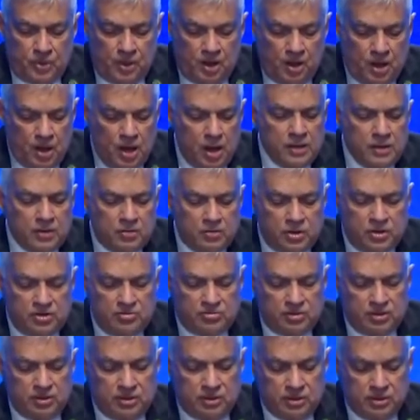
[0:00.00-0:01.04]
are
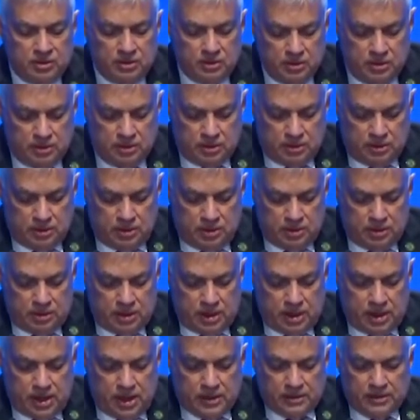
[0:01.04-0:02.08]
increasing
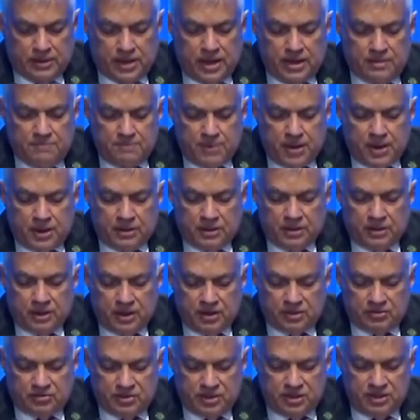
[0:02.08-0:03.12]
and their impact
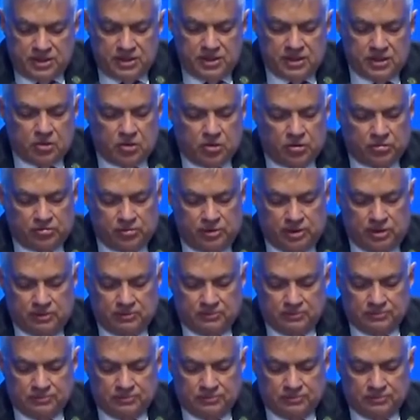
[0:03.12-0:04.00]
exceedingly costly.